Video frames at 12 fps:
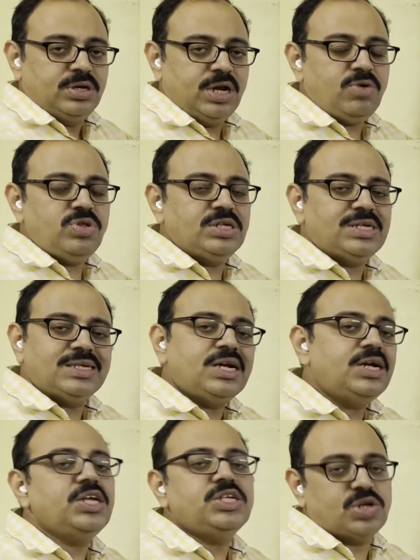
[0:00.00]
Now, this
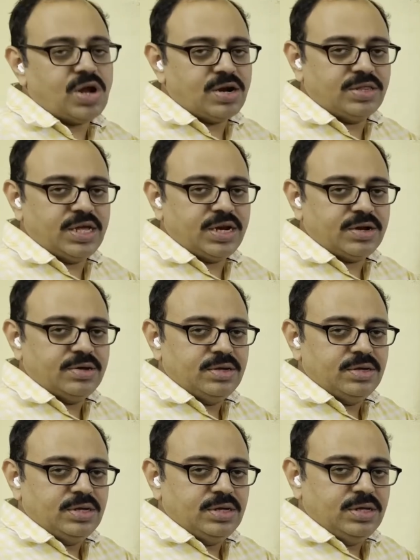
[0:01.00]
asset is not there.
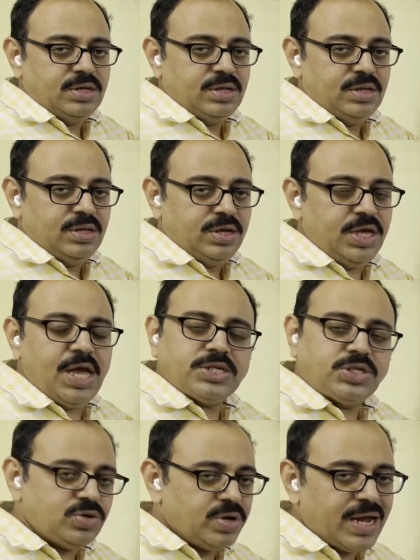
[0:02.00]
He
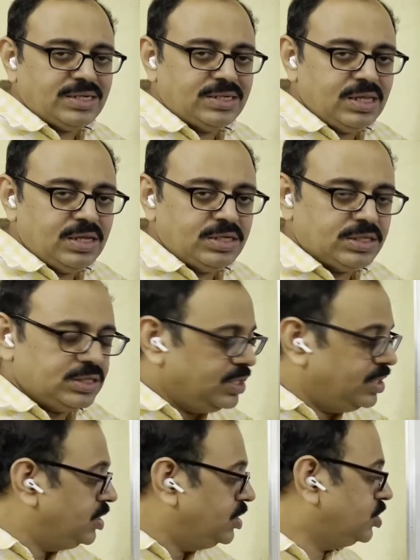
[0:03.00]
has to cancel
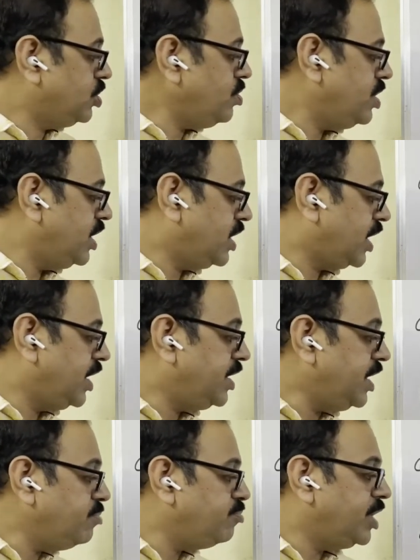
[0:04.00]
this. So, he
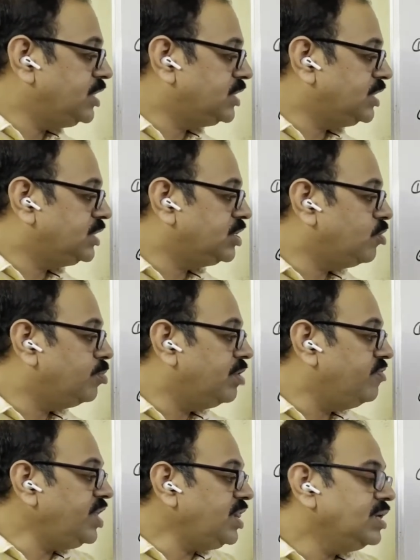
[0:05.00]
created bills
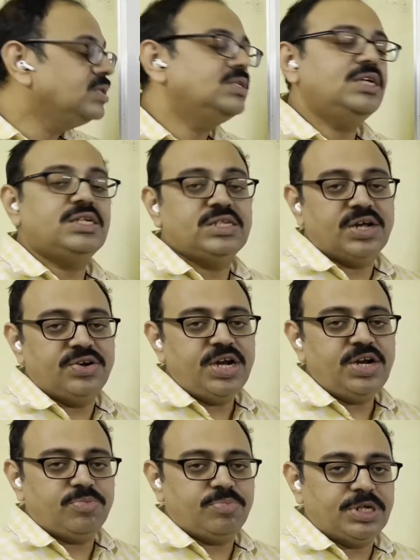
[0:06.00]
receivable with
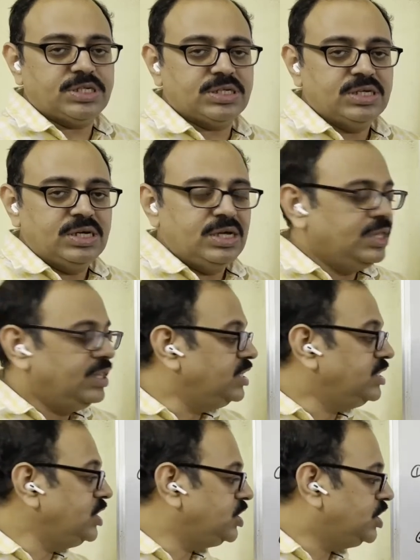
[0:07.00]
600 rupees.
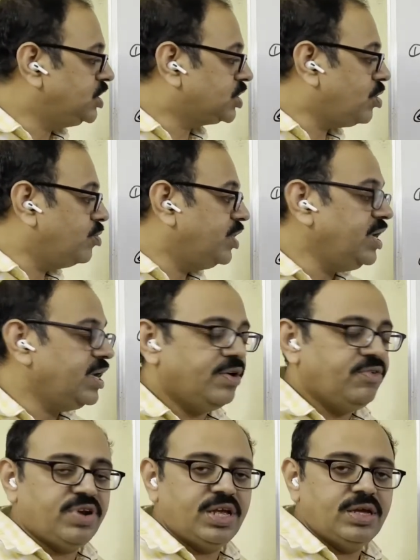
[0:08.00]
This is discounting
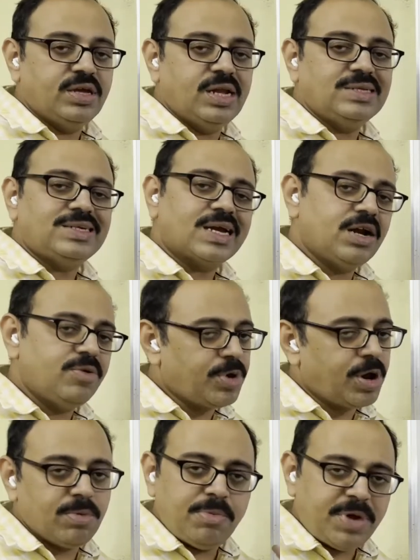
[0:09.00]
entry. In second
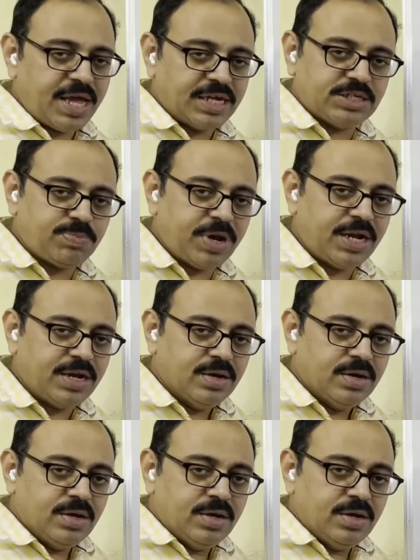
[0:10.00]
problem, I explained.